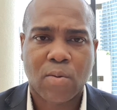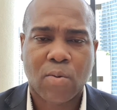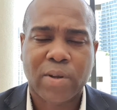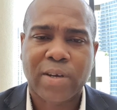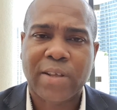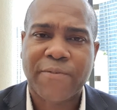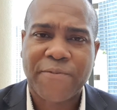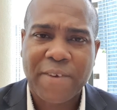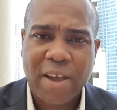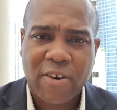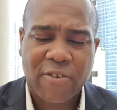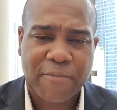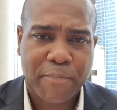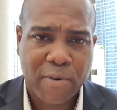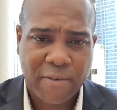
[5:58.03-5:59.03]
the fear
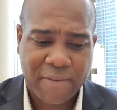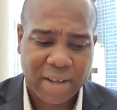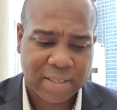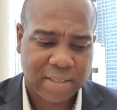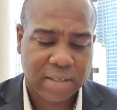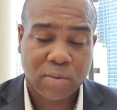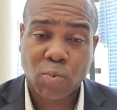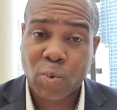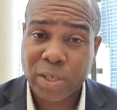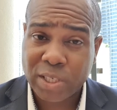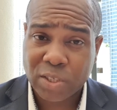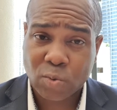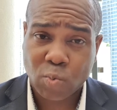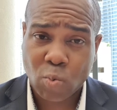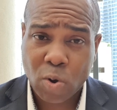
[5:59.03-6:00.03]
of poverty, which
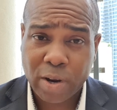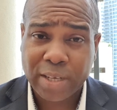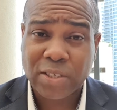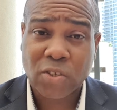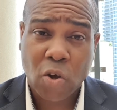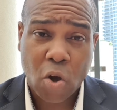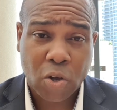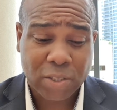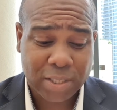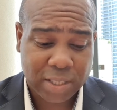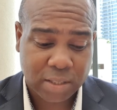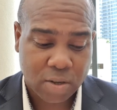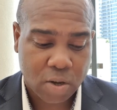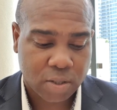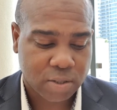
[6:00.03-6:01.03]
is what is causing
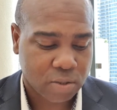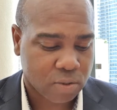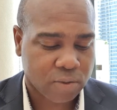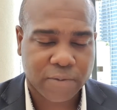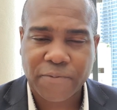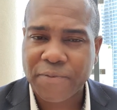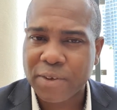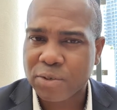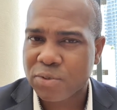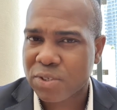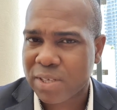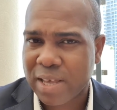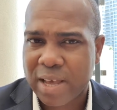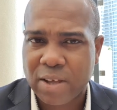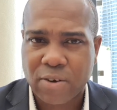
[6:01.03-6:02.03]
us to feel
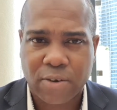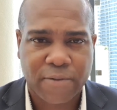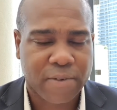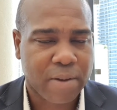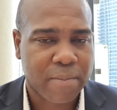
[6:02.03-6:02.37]
scared of